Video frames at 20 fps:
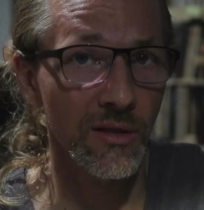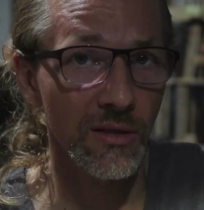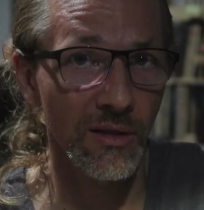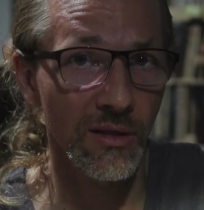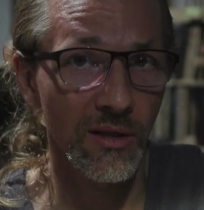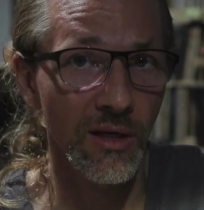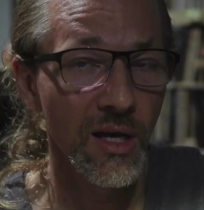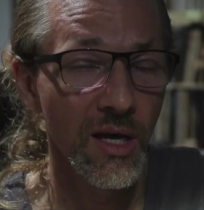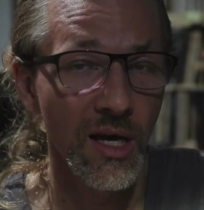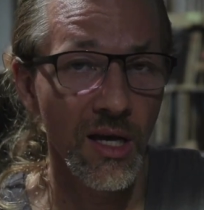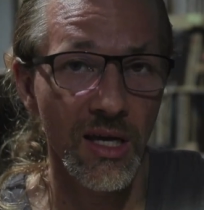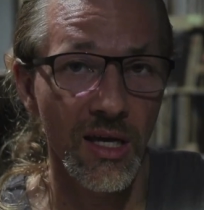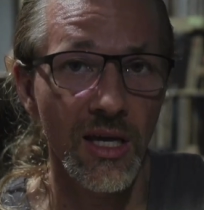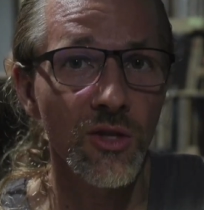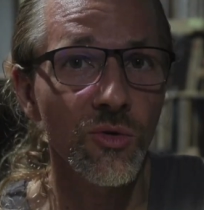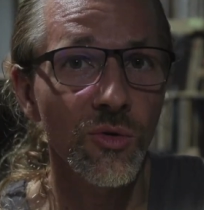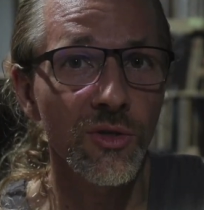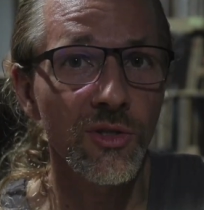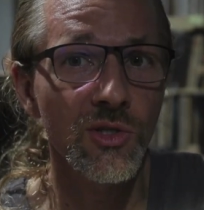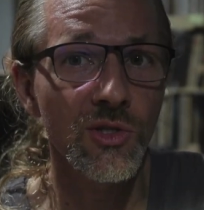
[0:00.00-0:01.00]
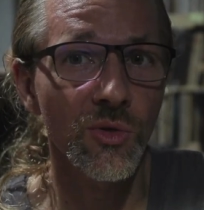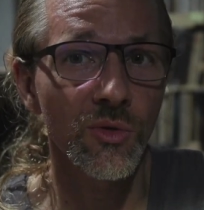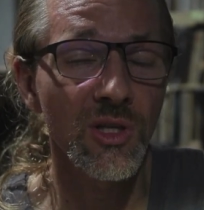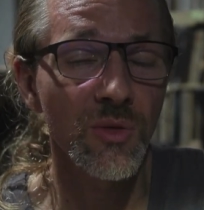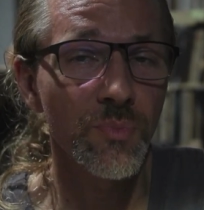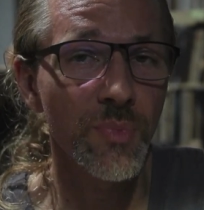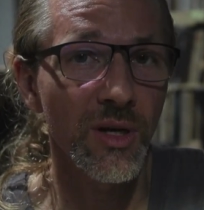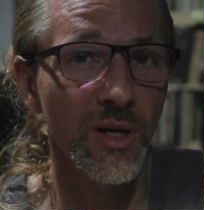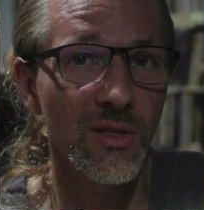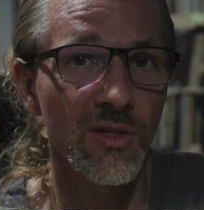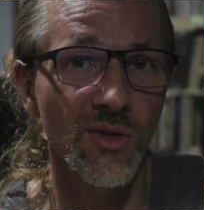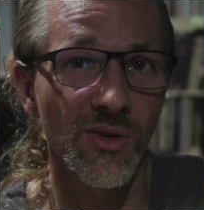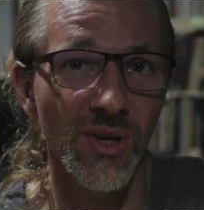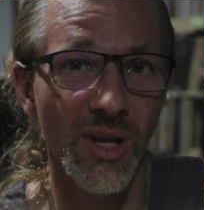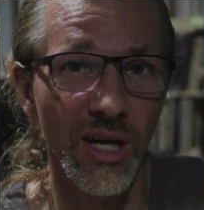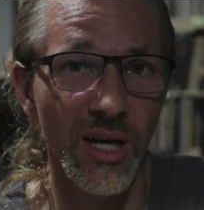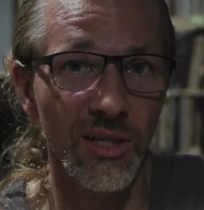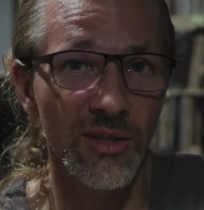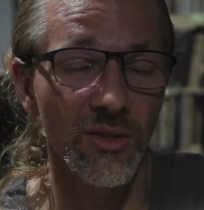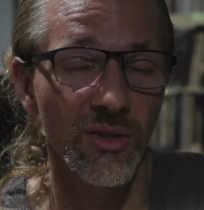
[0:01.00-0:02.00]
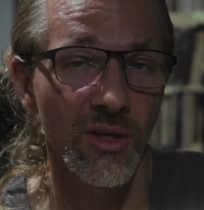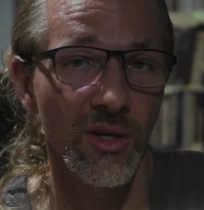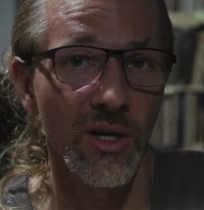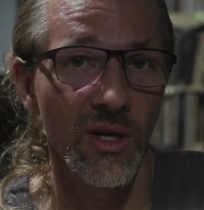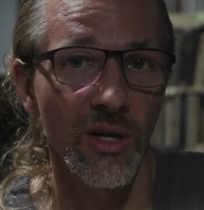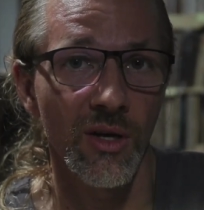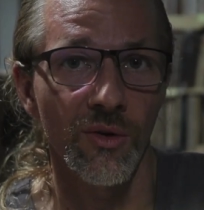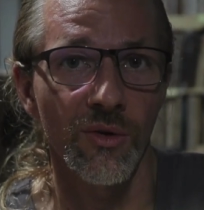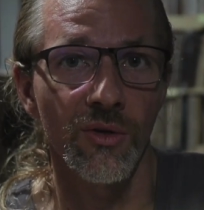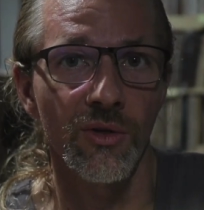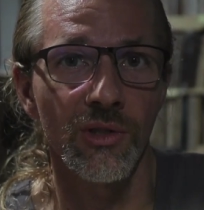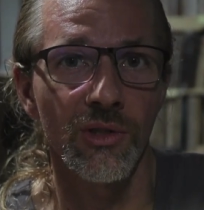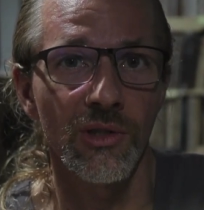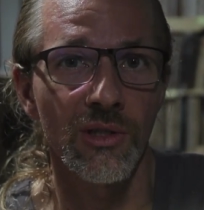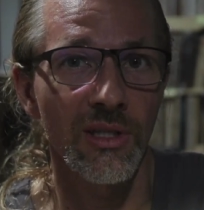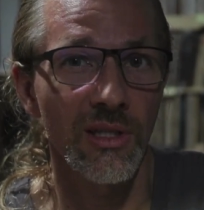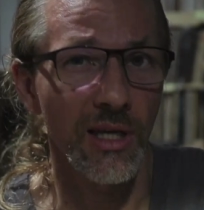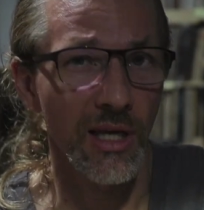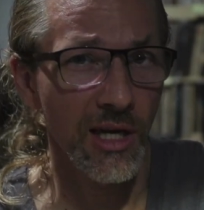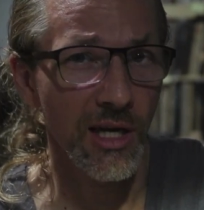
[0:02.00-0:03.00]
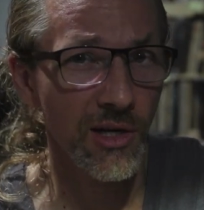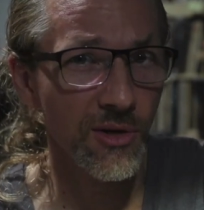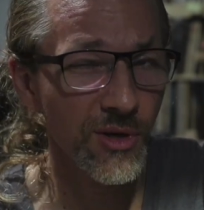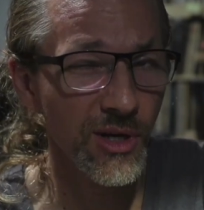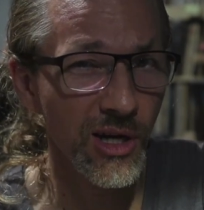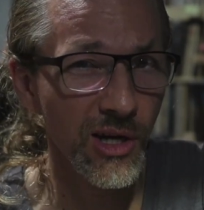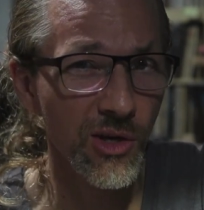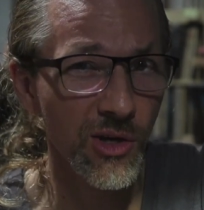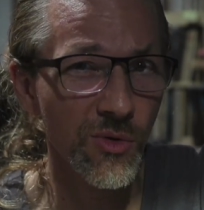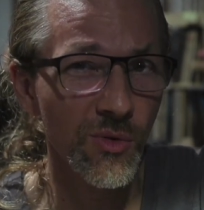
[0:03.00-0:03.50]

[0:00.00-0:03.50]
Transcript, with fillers: Uh, it also depends a lot on the area you